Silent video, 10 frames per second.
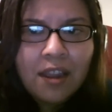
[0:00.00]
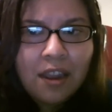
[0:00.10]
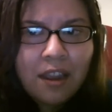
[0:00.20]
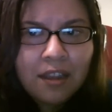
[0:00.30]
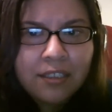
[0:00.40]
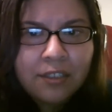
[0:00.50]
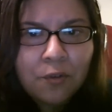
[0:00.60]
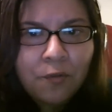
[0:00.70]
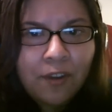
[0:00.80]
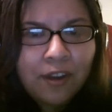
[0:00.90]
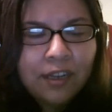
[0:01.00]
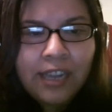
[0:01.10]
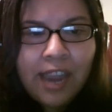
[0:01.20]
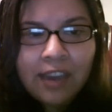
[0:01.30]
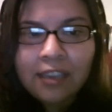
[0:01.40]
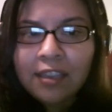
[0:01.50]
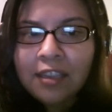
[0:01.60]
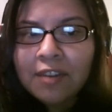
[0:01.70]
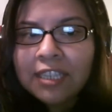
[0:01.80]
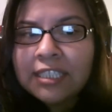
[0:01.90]
not so friendly
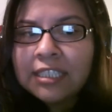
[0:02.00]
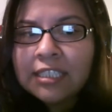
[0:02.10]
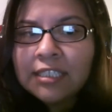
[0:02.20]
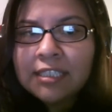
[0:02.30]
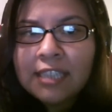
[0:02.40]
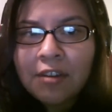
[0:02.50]
alien races